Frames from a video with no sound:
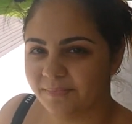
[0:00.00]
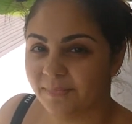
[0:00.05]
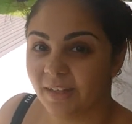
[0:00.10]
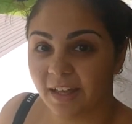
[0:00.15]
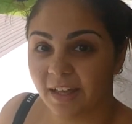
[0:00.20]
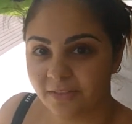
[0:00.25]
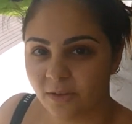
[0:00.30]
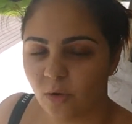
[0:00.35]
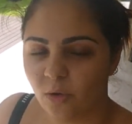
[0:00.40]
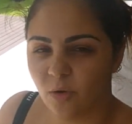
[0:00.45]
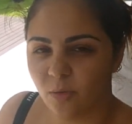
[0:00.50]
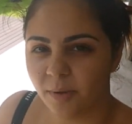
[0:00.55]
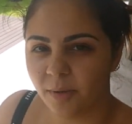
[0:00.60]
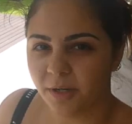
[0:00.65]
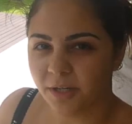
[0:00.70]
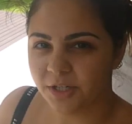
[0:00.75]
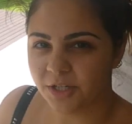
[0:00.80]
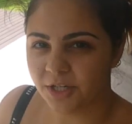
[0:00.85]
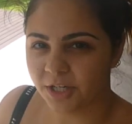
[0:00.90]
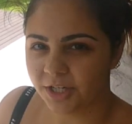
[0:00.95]
like the
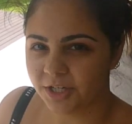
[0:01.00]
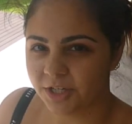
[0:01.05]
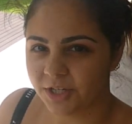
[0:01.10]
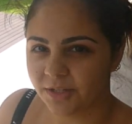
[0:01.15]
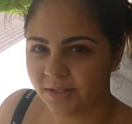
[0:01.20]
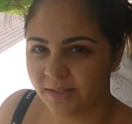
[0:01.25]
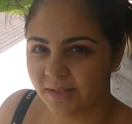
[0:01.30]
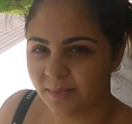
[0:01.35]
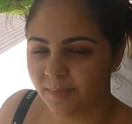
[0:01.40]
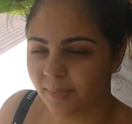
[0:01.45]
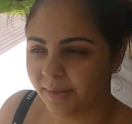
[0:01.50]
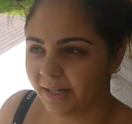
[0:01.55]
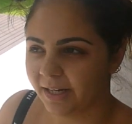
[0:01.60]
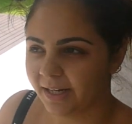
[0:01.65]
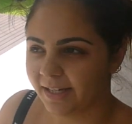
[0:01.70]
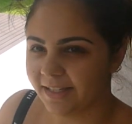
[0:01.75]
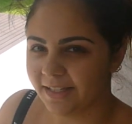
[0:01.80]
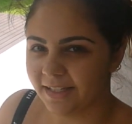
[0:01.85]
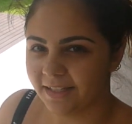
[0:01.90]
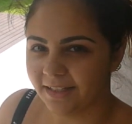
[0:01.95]
hormone injections but
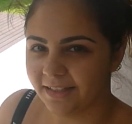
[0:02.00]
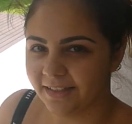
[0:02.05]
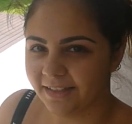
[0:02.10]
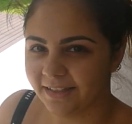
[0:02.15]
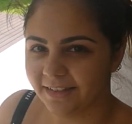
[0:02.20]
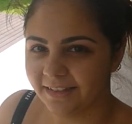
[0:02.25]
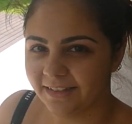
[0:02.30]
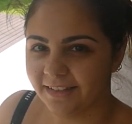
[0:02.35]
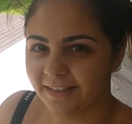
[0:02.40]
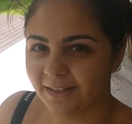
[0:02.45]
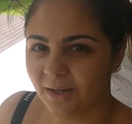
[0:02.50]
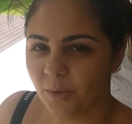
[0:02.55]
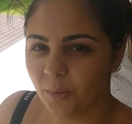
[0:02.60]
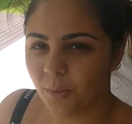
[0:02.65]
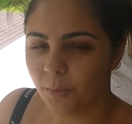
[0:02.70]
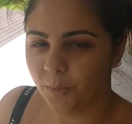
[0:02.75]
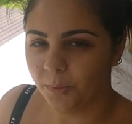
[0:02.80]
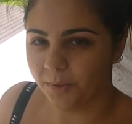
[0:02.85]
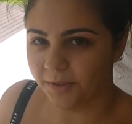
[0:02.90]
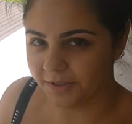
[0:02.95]
I did
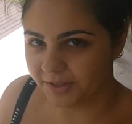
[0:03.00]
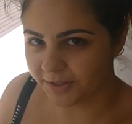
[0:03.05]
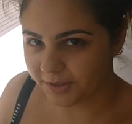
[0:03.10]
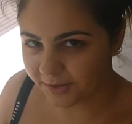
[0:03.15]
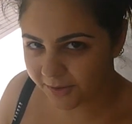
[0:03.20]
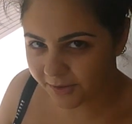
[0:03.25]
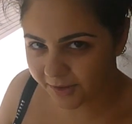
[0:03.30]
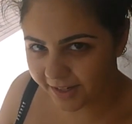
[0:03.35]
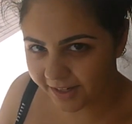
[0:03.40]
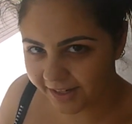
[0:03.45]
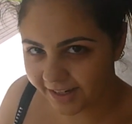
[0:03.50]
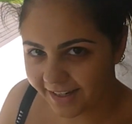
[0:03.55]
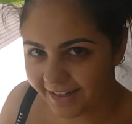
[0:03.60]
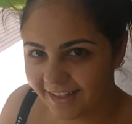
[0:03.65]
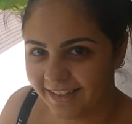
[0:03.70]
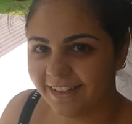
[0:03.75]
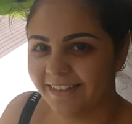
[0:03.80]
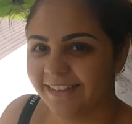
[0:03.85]
want to cry